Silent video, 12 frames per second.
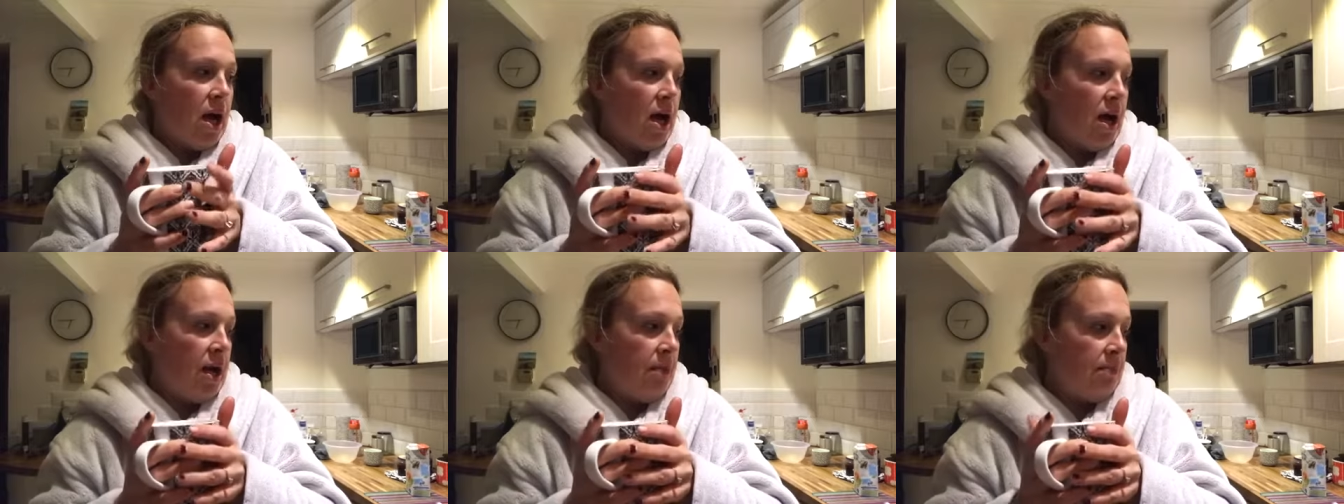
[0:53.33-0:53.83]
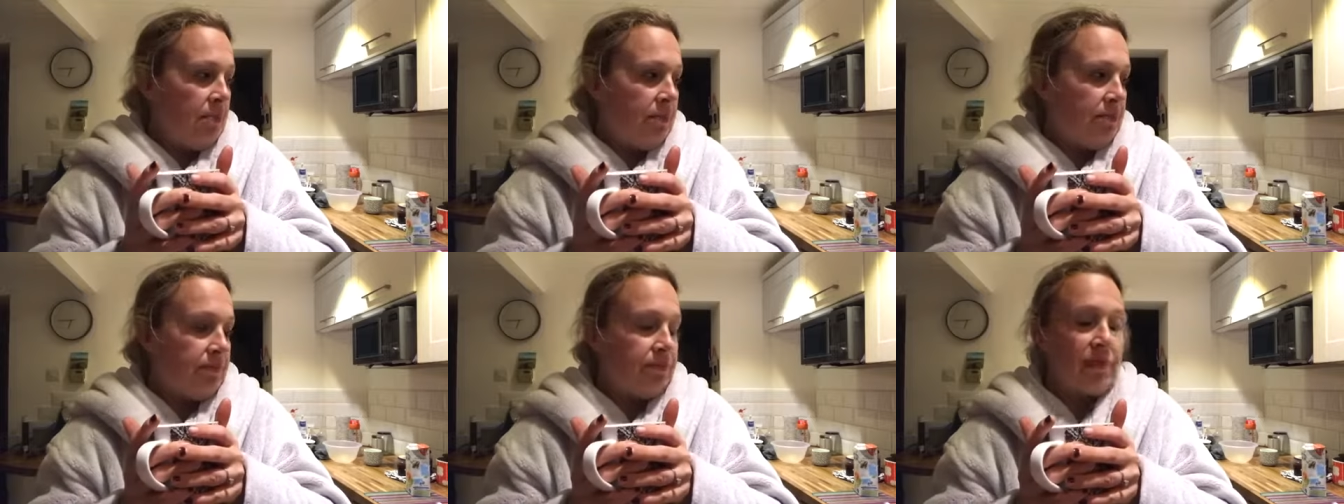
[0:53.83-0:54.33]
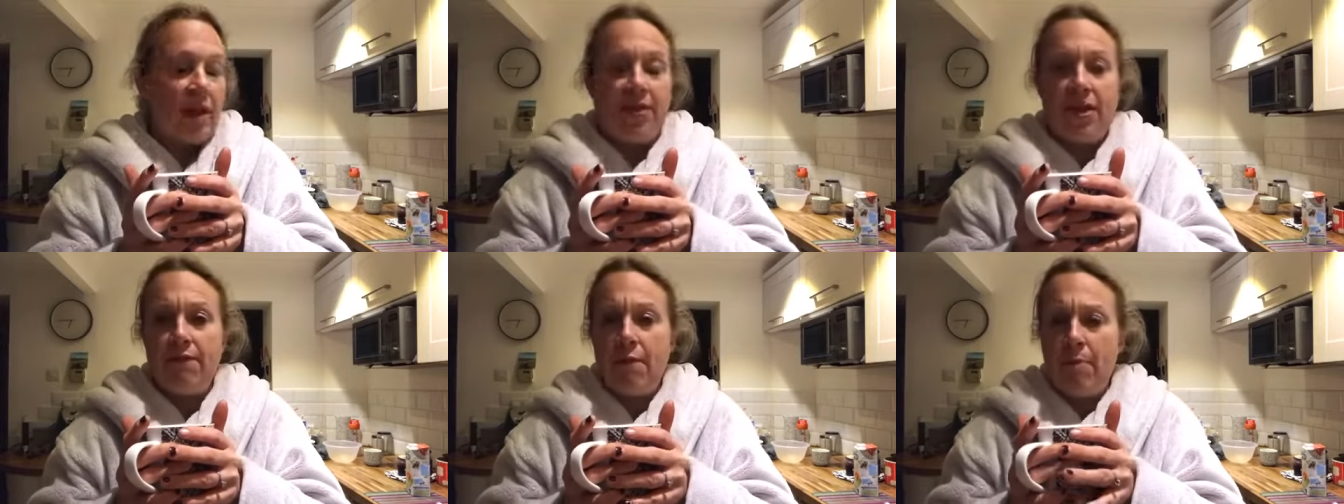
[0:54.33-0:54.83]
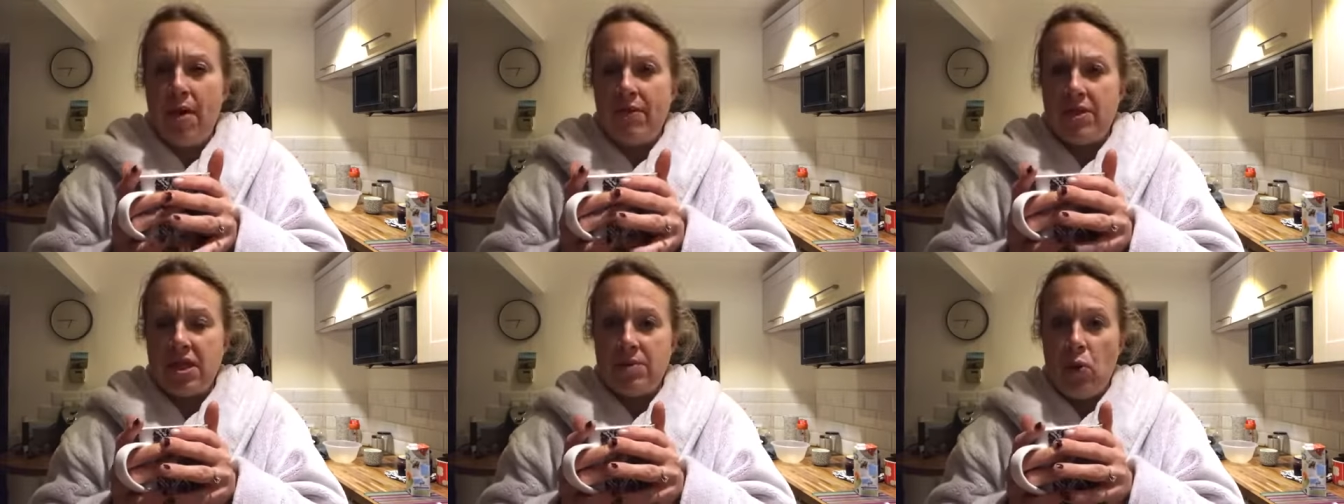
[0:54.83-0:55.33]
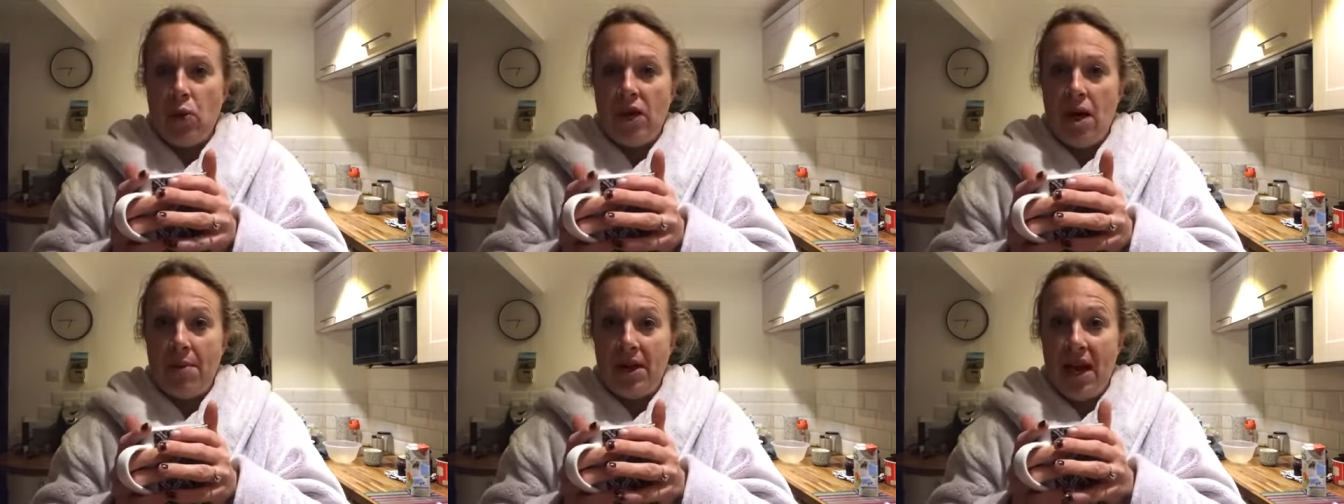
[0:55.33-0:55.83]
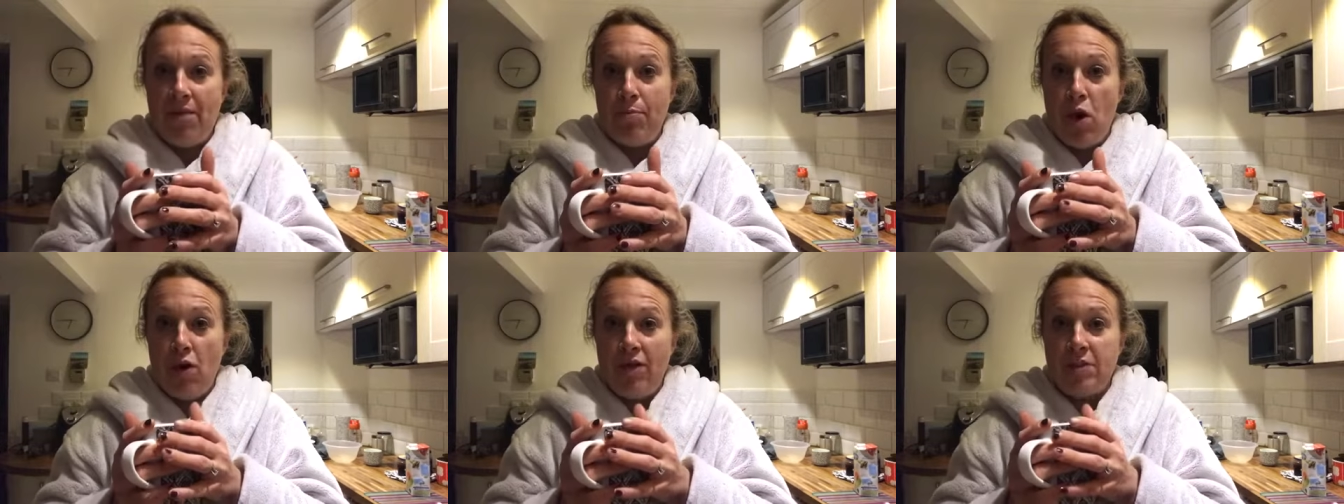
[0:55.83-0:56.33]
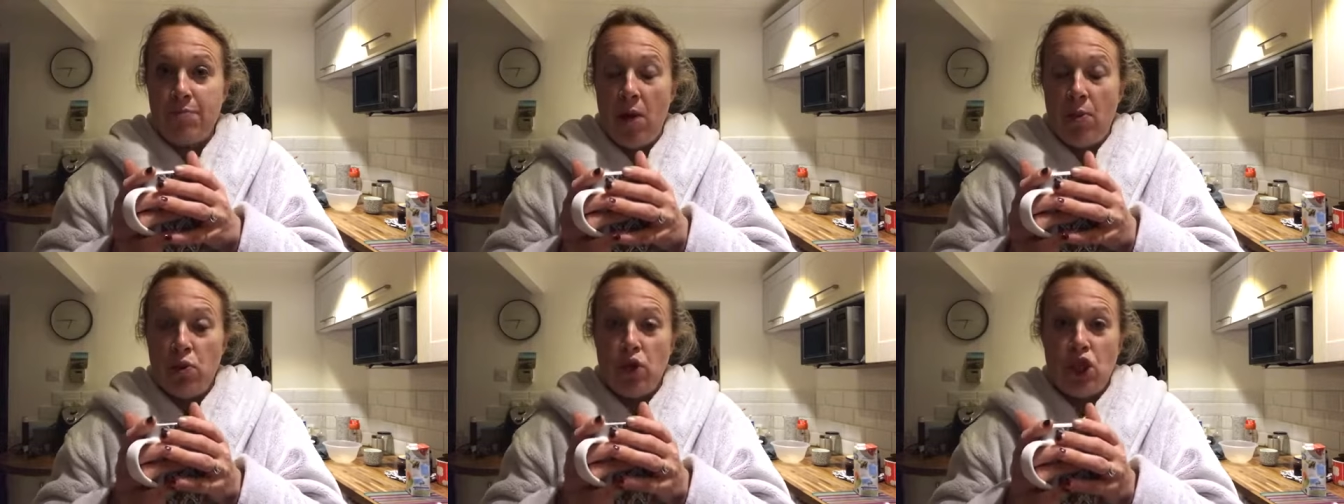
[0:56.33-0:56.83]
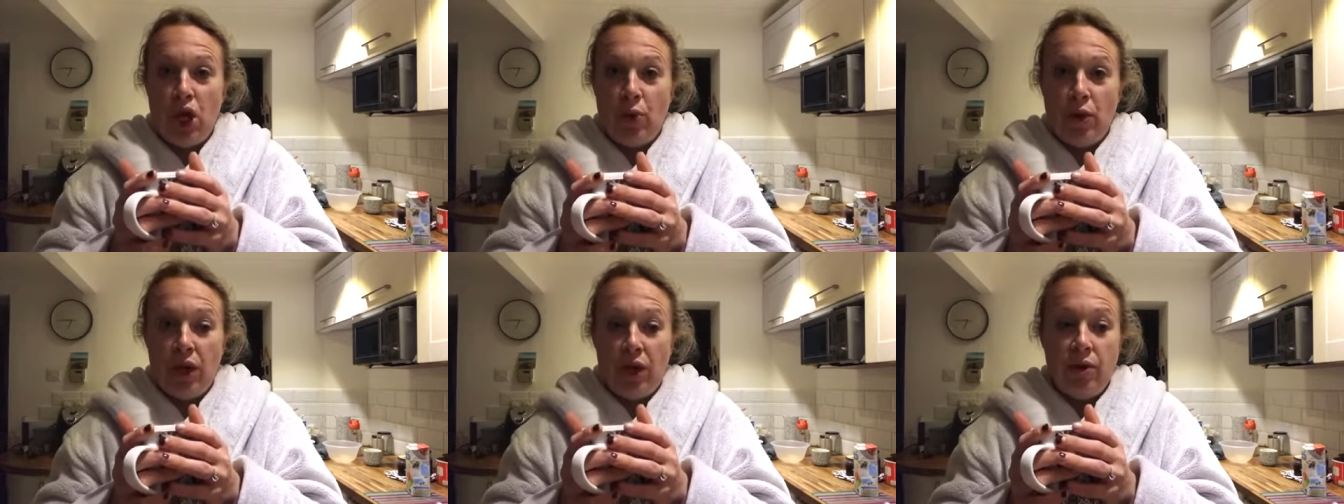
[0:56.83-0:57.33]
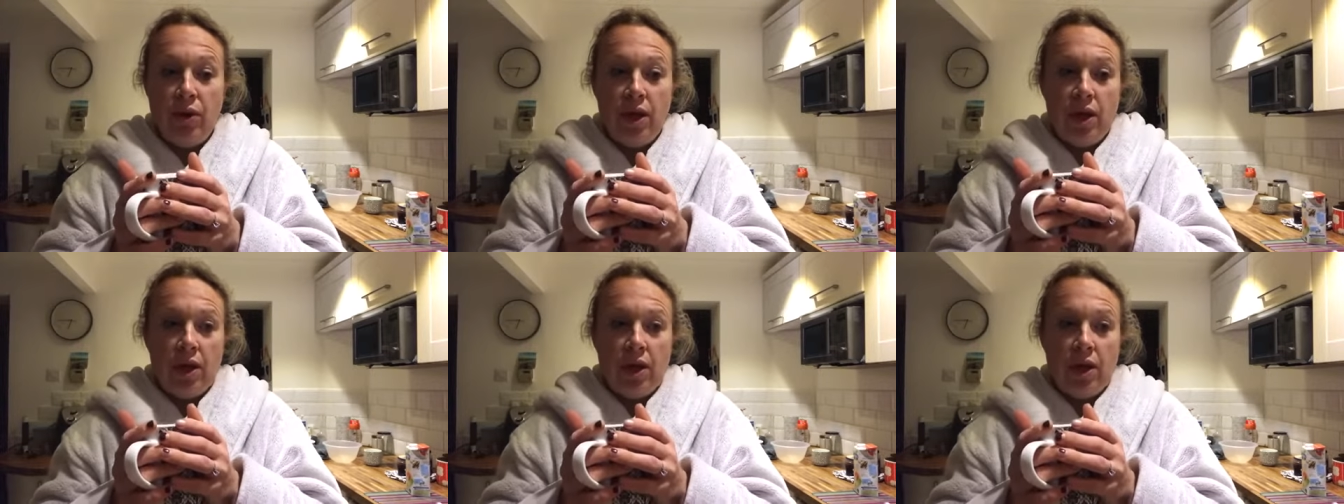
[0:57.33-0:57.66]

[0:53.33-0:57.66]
I think for breakfast this morning I'm going to have porridge, but I will show you.